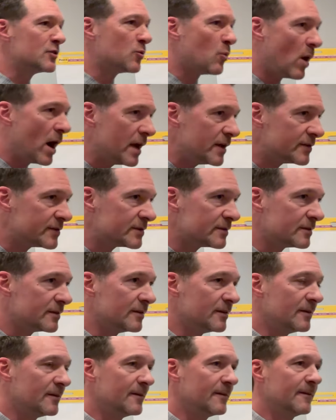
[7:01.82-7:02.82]
twice?
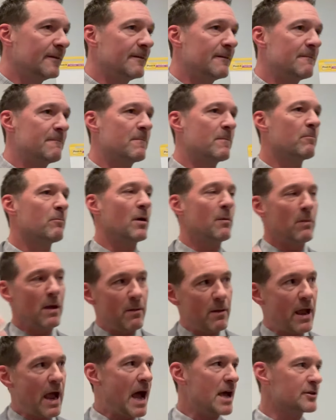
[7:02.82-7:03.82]
But
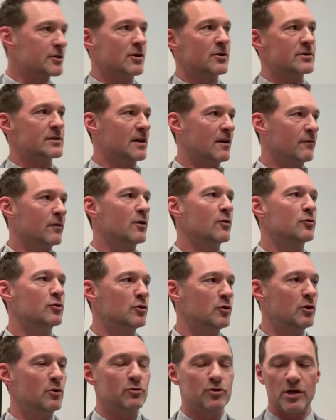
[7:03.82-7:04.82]
maybe ask yourself, you know, do
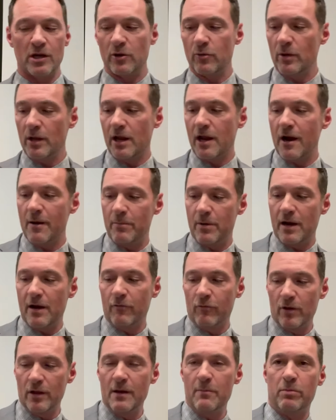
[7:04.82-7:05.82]
you genuinely care? But I
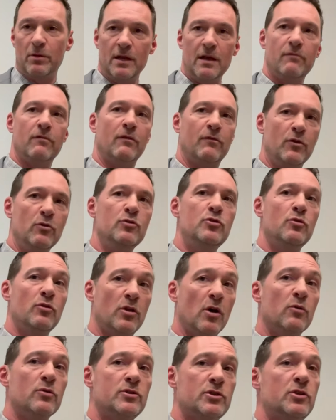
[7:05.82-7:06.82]
really believe if you do
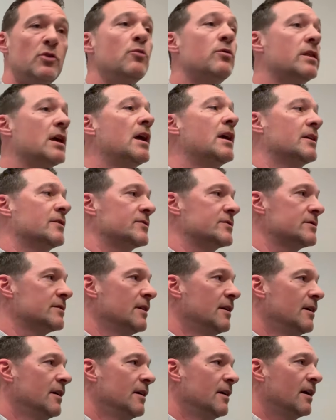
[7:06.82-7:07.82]
those two things,
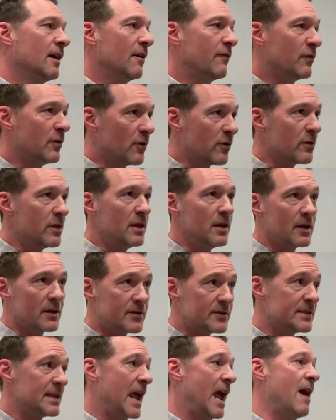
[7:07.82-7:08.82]
if you're the
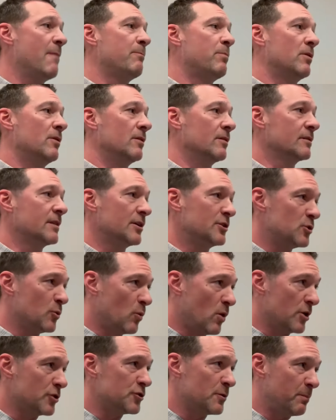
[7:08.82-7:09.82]
example that you
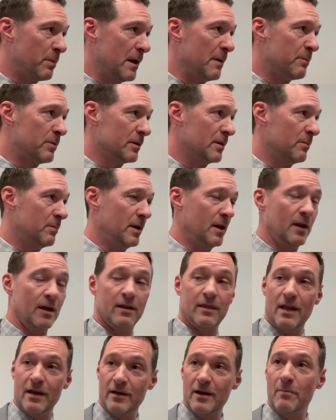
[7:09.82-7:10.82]
want your people to be,
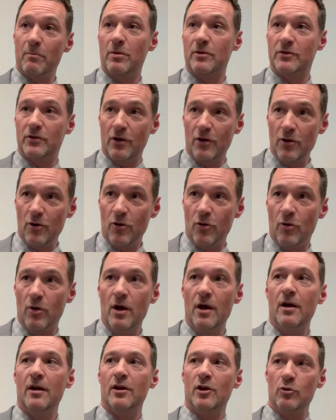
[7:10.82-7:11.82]
and then number two,
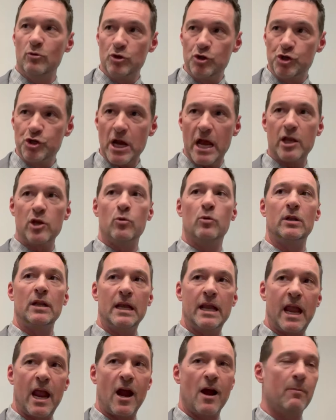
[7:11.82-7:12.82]
you genuinely
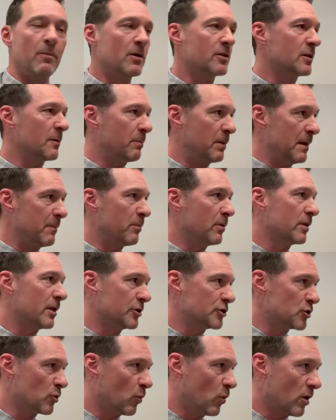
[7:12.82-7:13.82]
care about the people
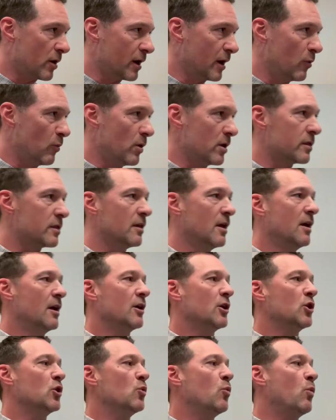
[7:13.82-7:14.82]
that you're working with,
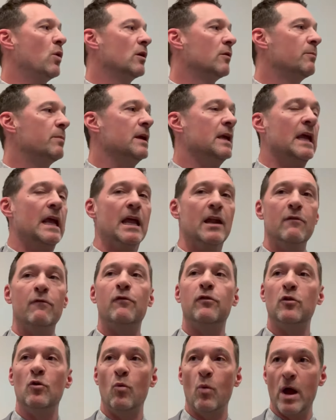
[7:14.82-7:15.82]
you will be
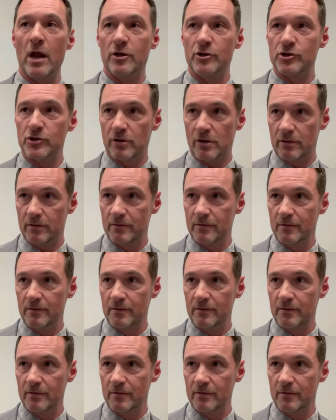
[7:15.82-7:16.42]
influential.